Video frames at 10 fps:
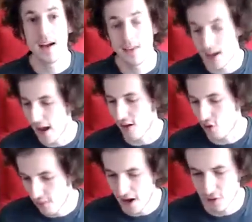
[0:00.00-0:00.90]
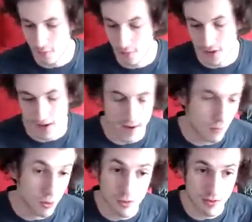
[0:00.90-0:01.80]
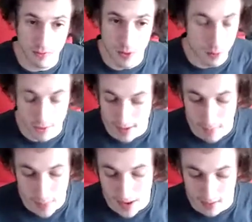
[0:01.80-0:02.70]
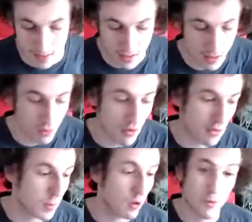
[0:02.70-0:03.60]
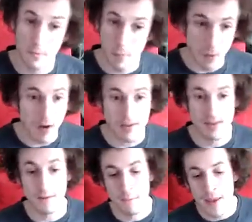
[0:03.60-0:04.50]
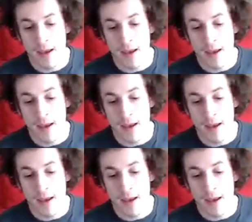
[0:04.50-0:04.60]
the X factor for the Cavaliers if they want to get back in the series, because for Boston,